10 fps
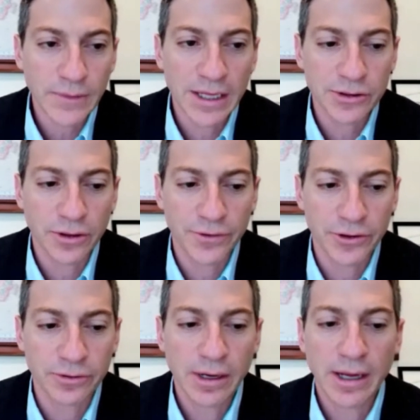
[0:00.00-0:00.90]
And so if
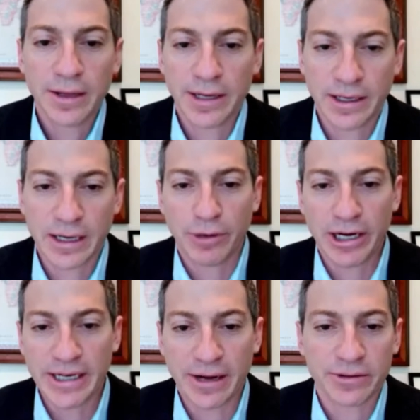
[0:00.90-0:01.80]
you then kind of
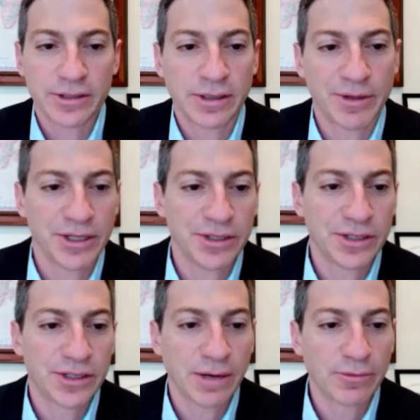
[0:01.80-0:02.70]
break down some of
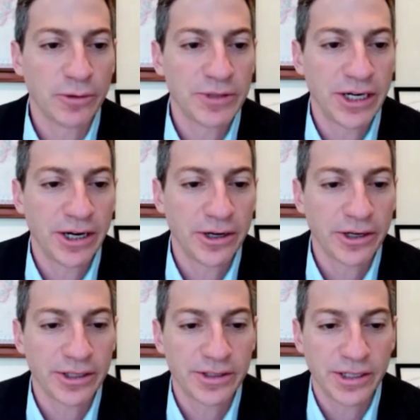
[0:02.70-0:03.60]
these subgroups here,
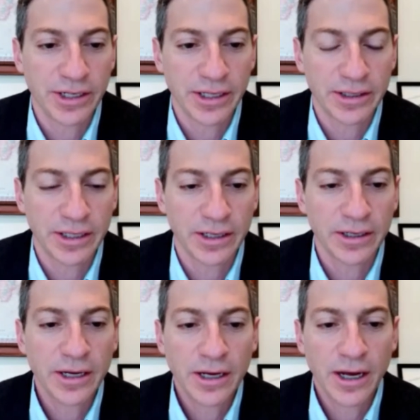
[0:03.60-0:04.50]
you can see that
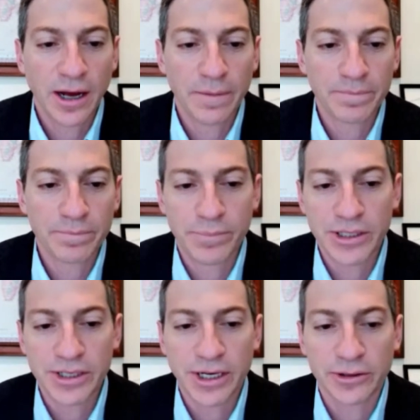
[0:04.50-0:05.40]
the
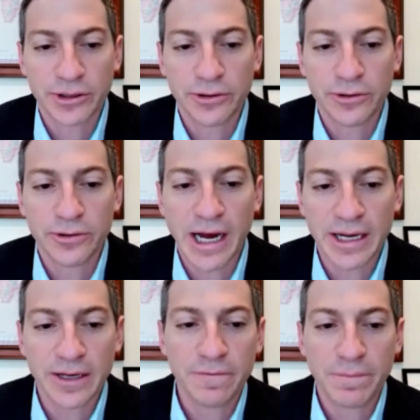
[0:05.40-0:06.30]
BCL2
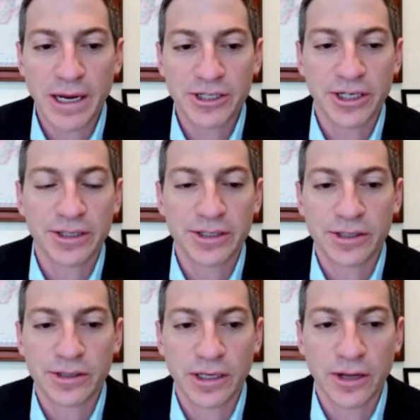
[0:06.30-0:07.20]
naive
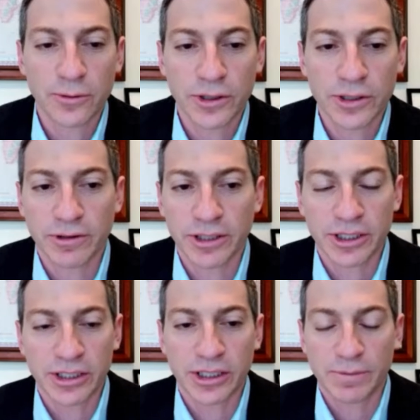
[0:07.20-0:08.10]
patients, in other words,
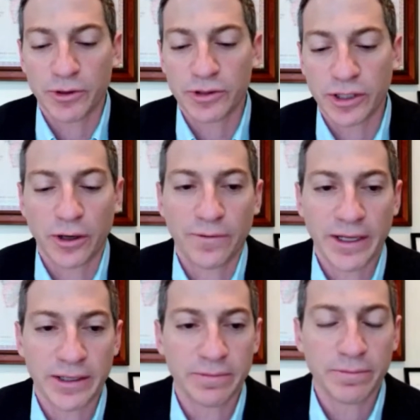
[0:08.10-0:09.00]
really just exposed to
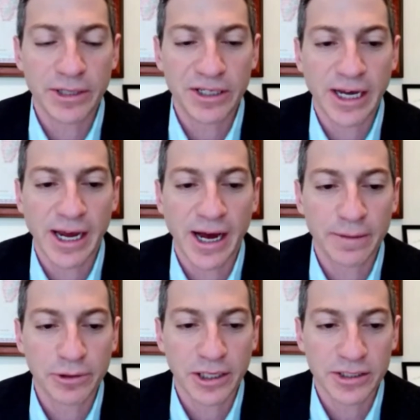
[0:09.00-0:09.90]
covalent
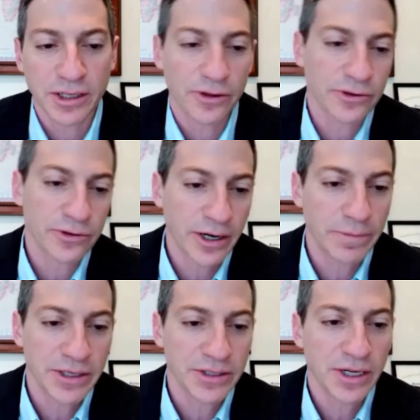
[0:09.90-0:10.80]
BTKI plus other
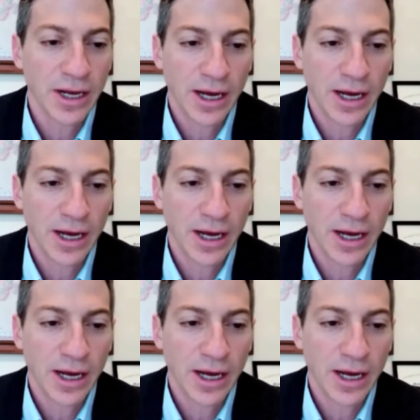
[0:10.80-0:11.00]
therapies,